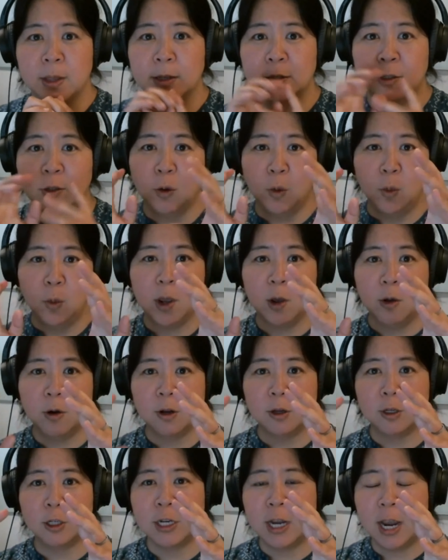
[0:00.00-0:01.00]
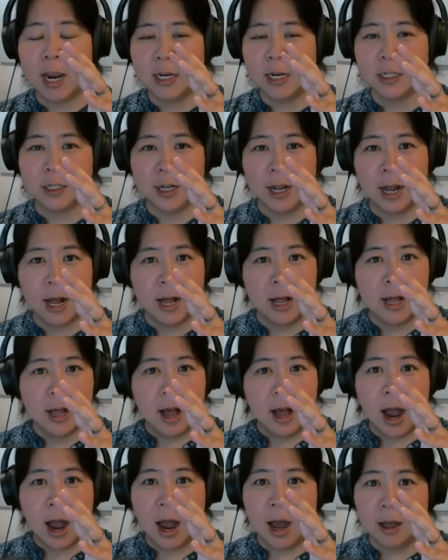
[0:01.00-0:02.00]
So we're going to change that
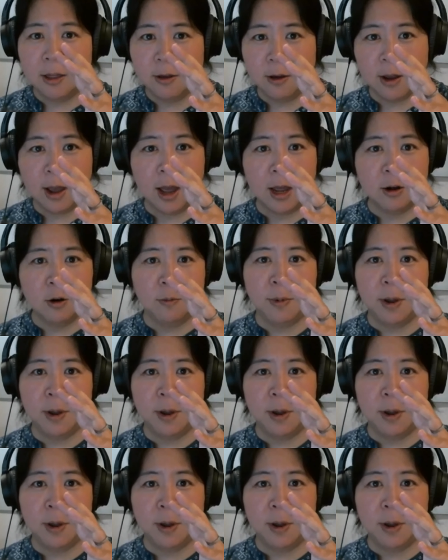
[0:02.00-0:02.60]
other kind of